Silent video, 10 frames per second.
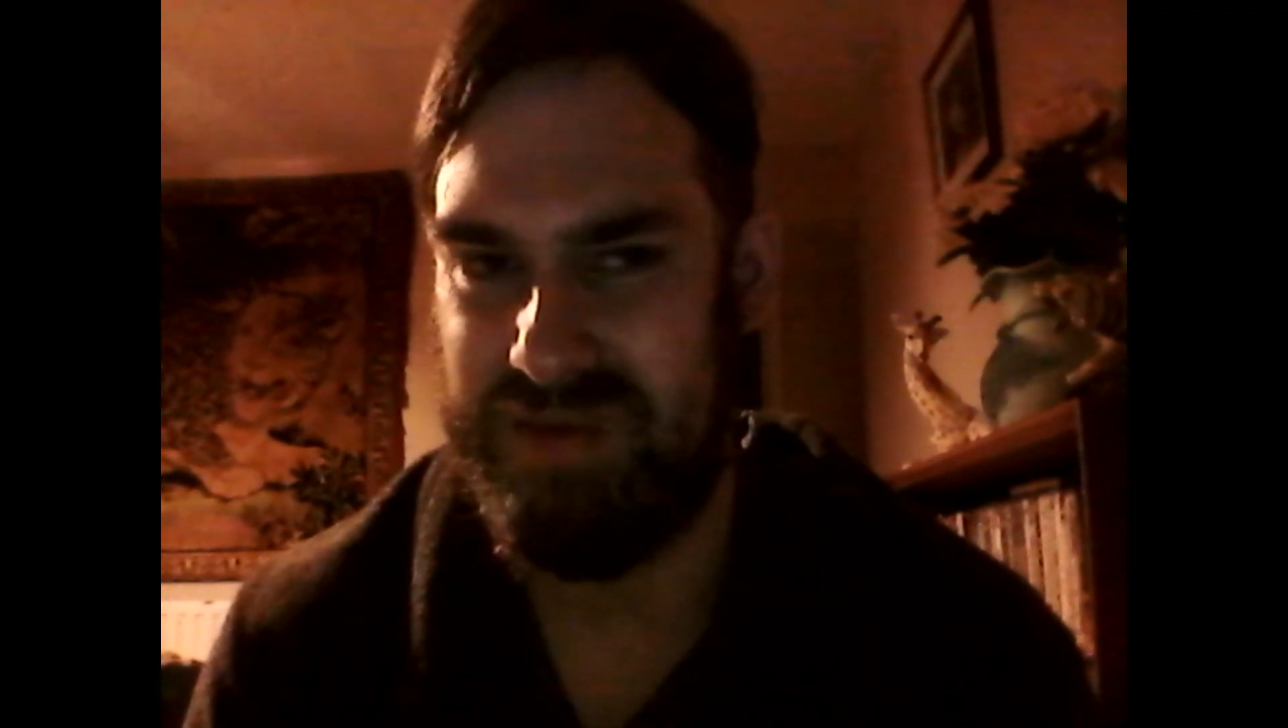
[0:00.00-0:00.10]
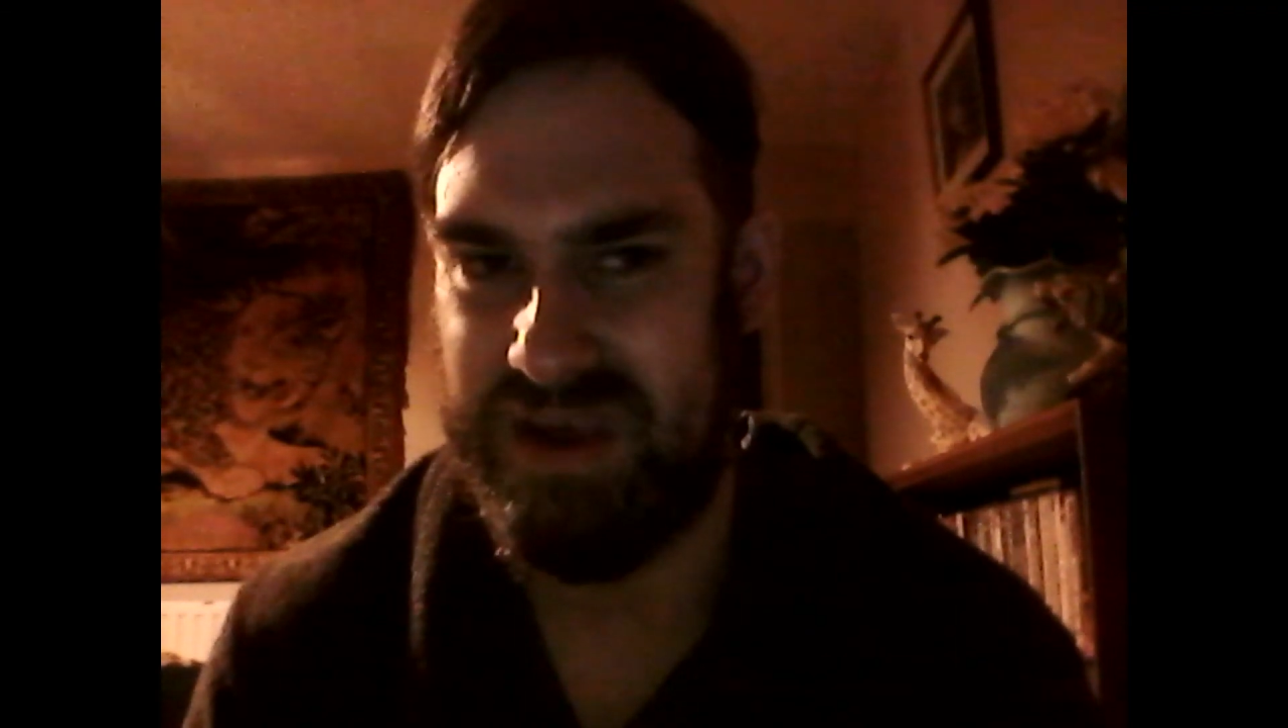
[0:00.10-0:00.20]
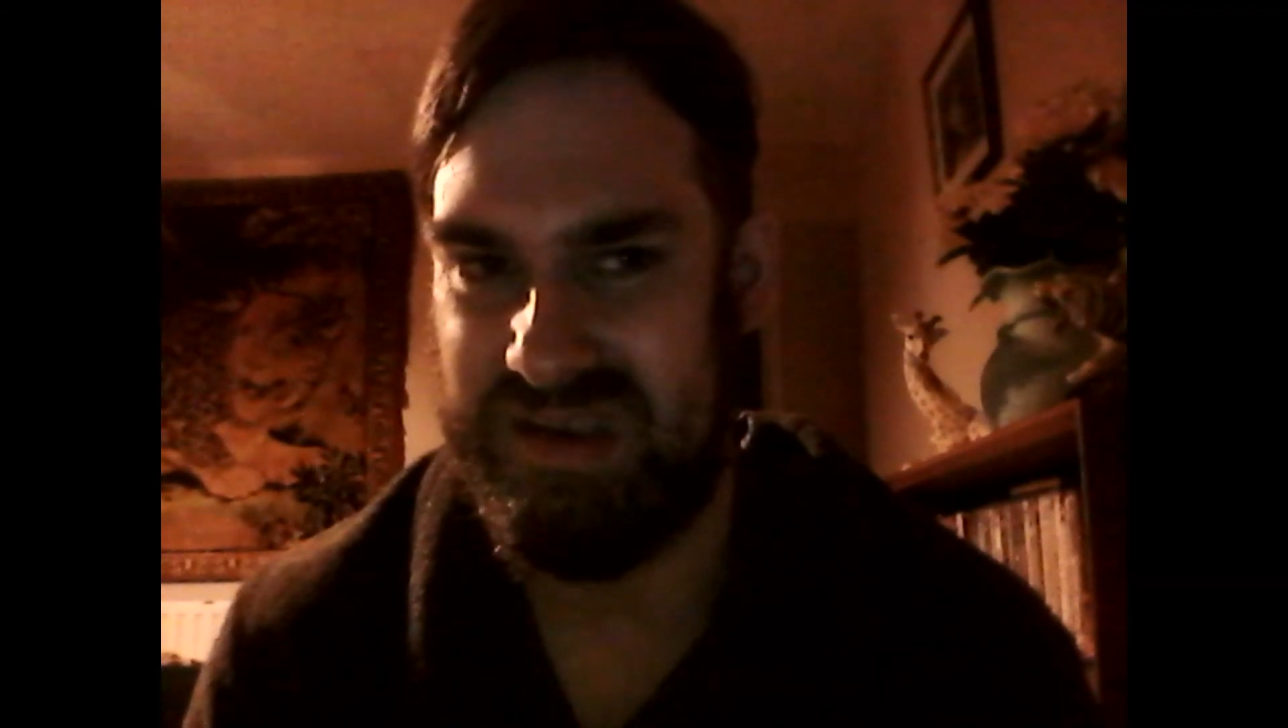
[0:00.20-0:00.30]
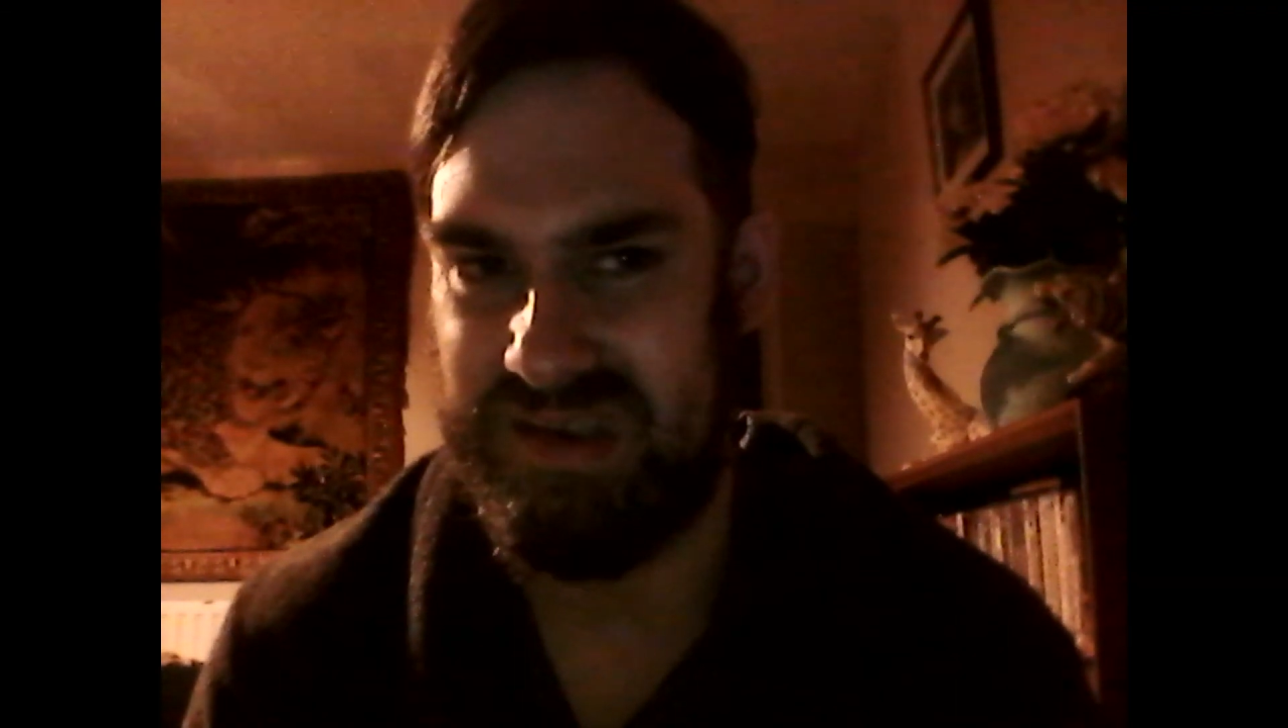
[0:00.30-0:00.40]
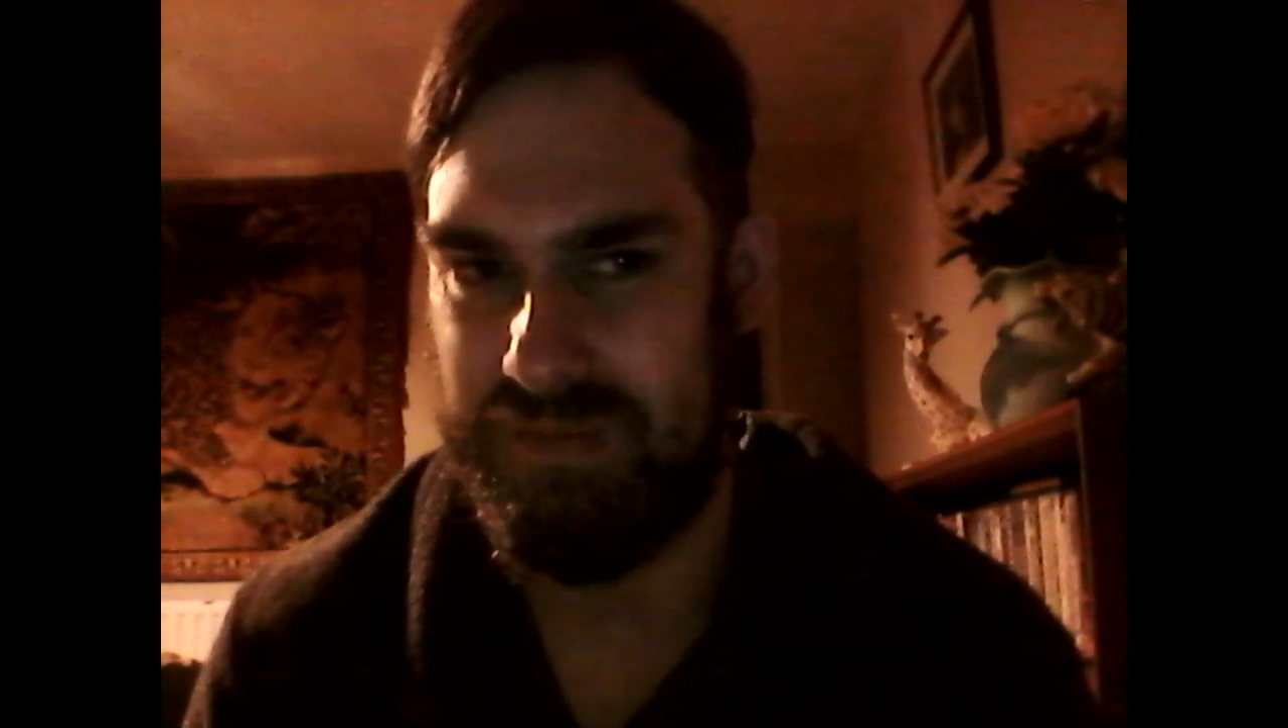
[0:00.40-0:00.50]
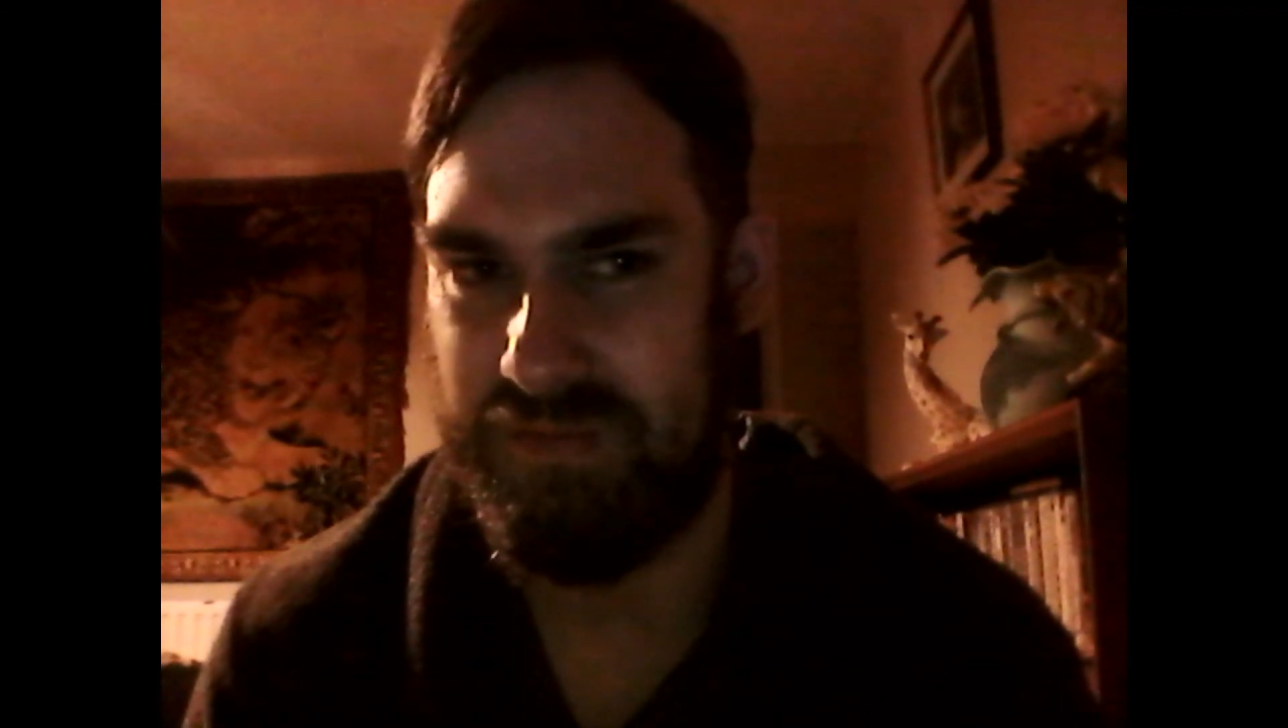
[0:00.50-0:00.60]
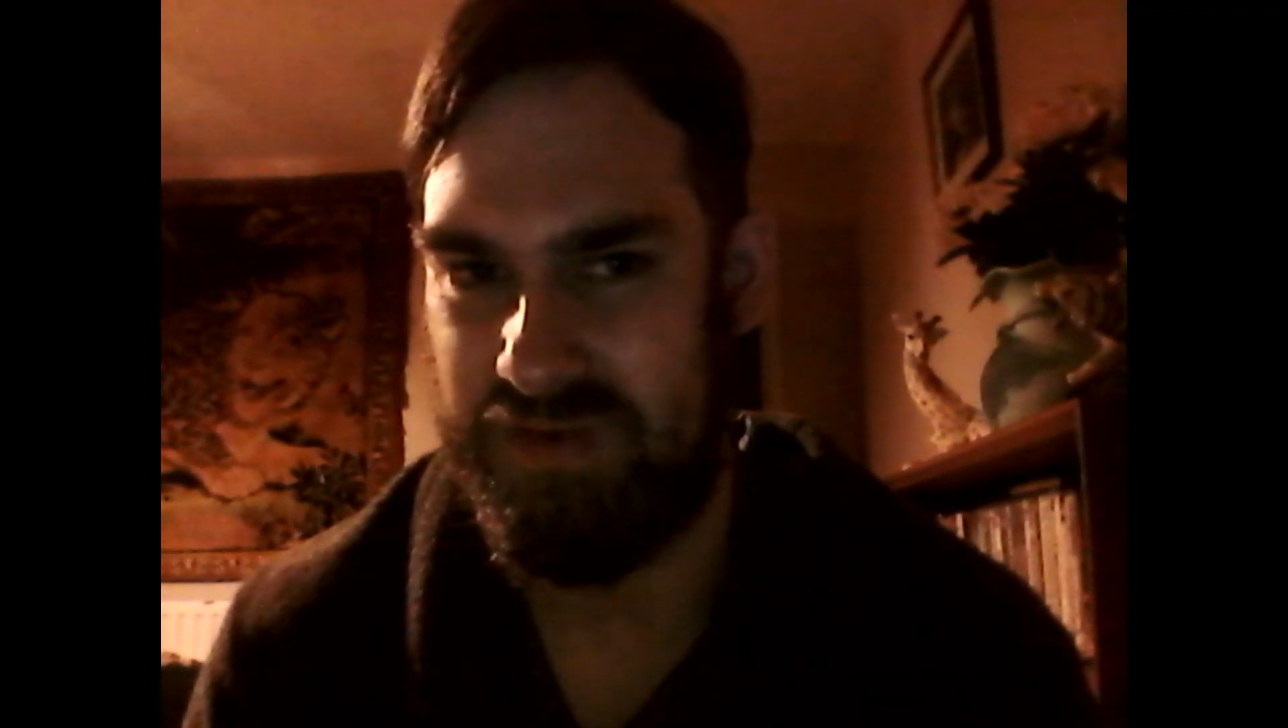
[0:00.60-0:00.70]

Manson